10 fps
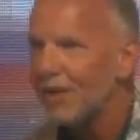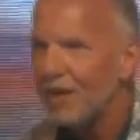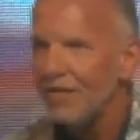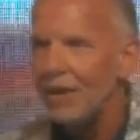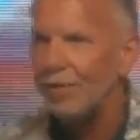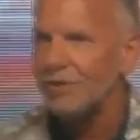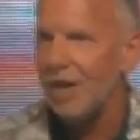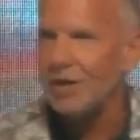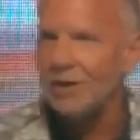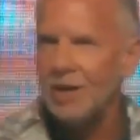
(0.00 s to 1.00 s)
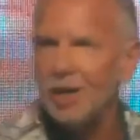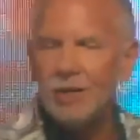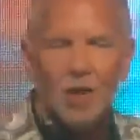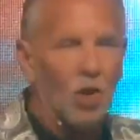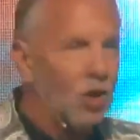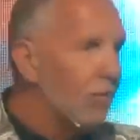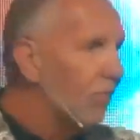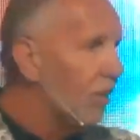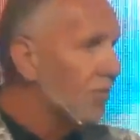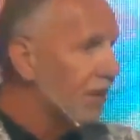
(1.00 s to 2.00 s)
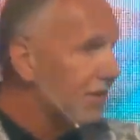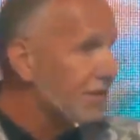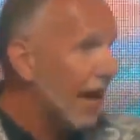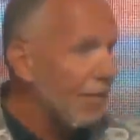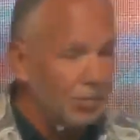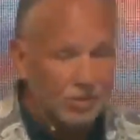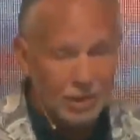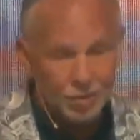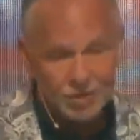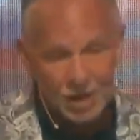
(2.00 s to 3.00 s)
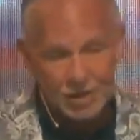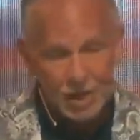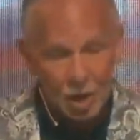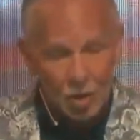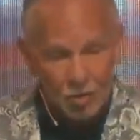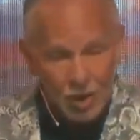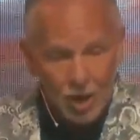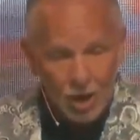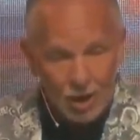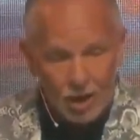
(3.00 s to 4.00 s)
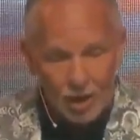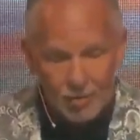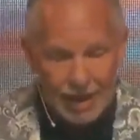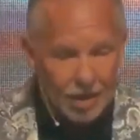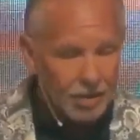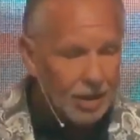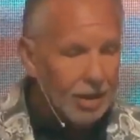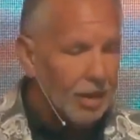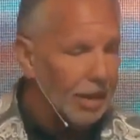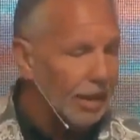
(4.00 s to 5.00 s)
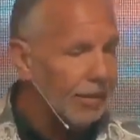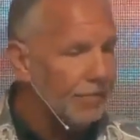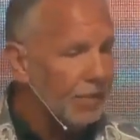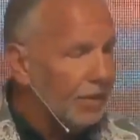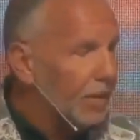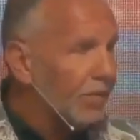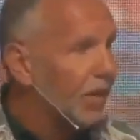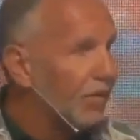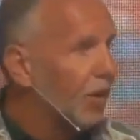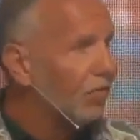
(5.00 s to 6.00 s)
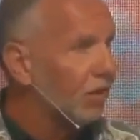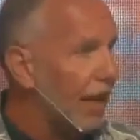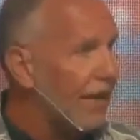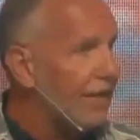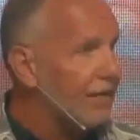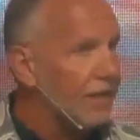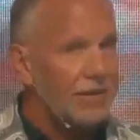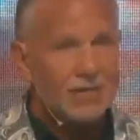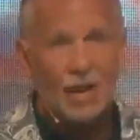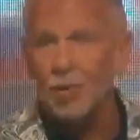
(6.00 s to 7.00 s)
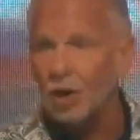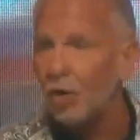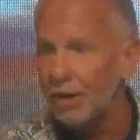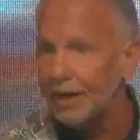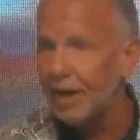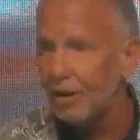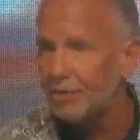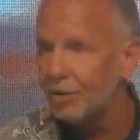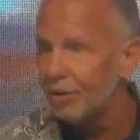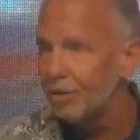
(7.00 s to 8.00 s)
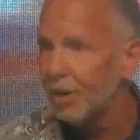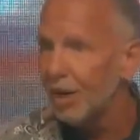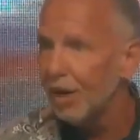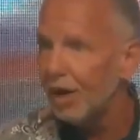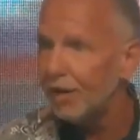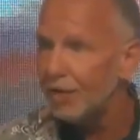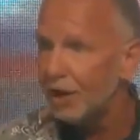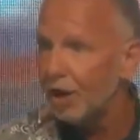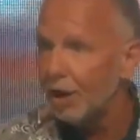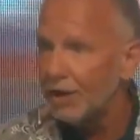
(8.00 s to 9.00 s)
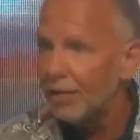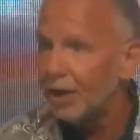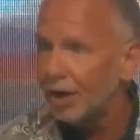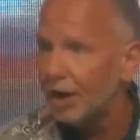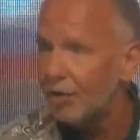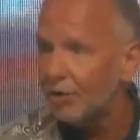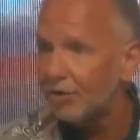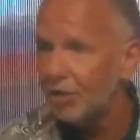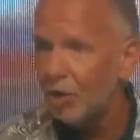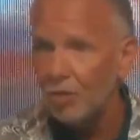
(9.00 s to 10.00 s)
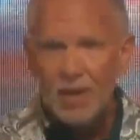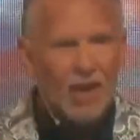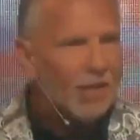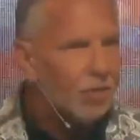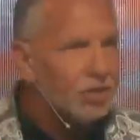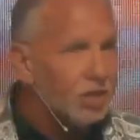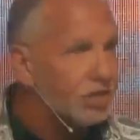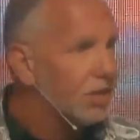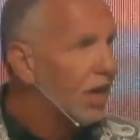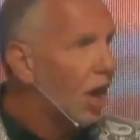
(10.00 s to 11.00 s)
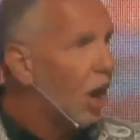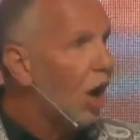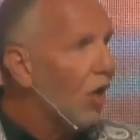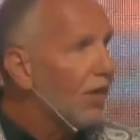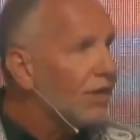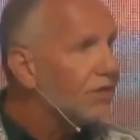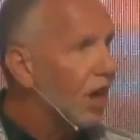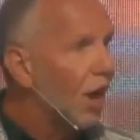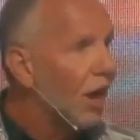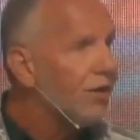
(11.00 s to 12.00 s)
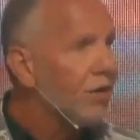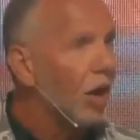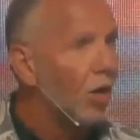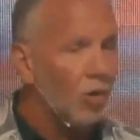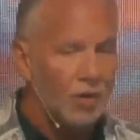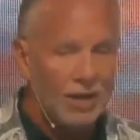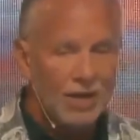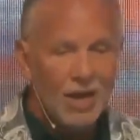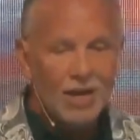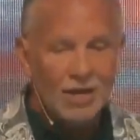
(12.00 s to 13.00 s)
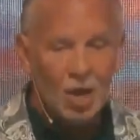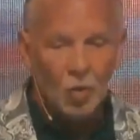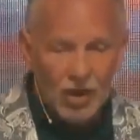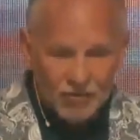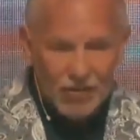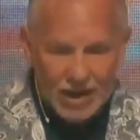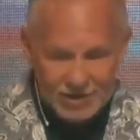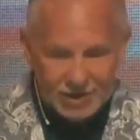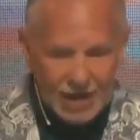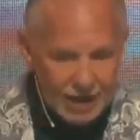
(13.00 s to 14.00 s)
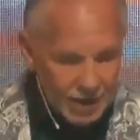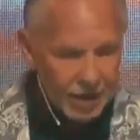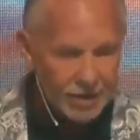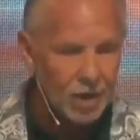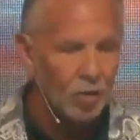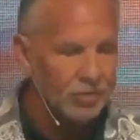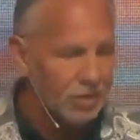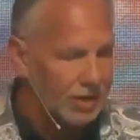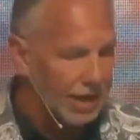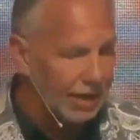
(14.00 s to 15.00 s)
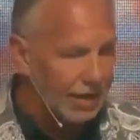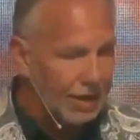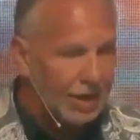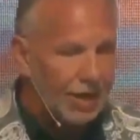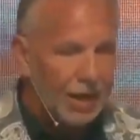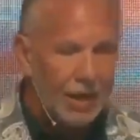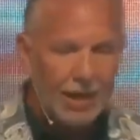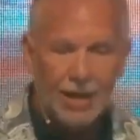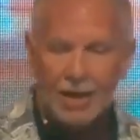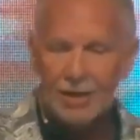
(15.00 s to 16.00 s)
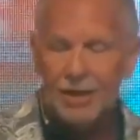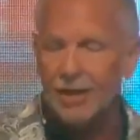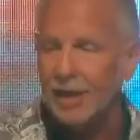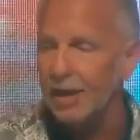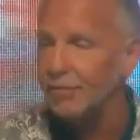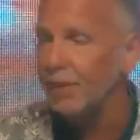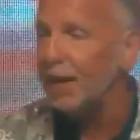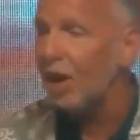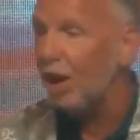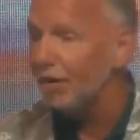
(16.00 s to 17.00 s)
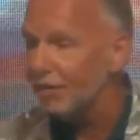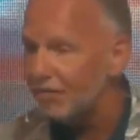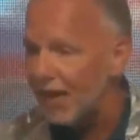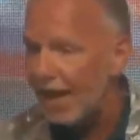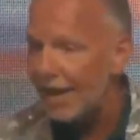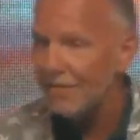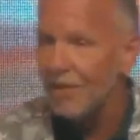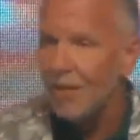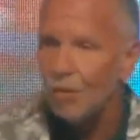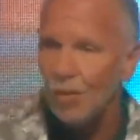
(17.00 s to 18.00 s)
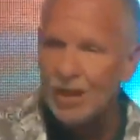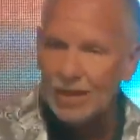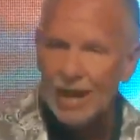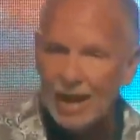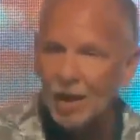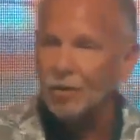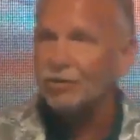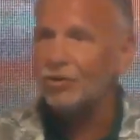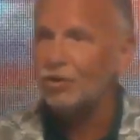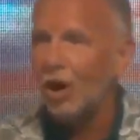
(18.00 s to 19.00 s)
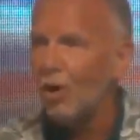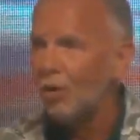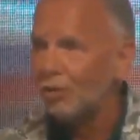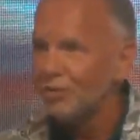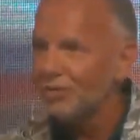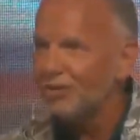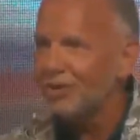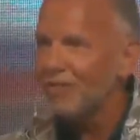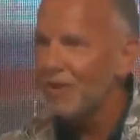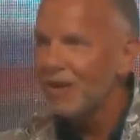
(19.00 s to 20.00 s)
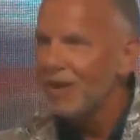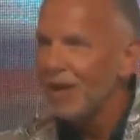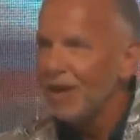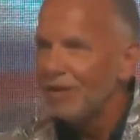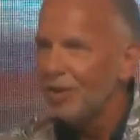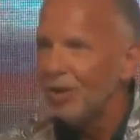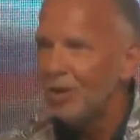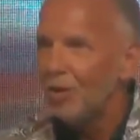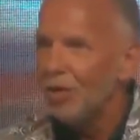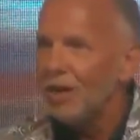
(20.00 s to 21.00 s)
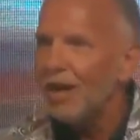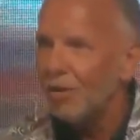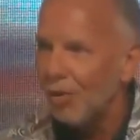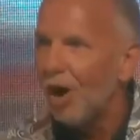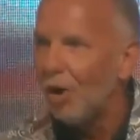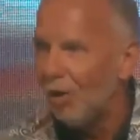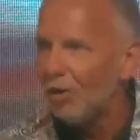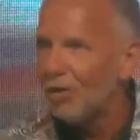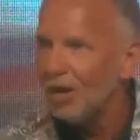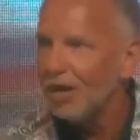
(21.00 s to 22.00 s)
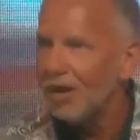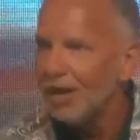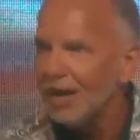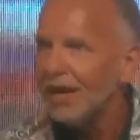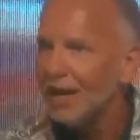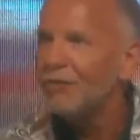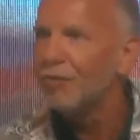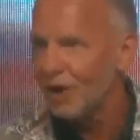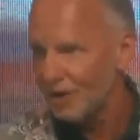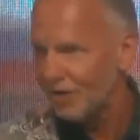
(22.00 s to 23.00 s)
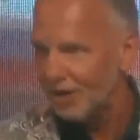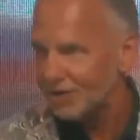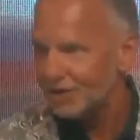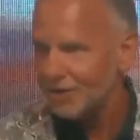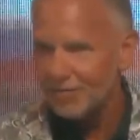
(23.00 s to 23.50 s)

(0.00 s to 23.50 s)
There was un- unknown from the disciples. There was unknown uh, about uh, th- th- those ladies as they were going to go to uh, the garden. They were going to go to the tomb. There was just all this unknown. And, you know, we face a lot of unknowns today. Uh, and, and, and because of that, we allow stones to get rolled in front of us.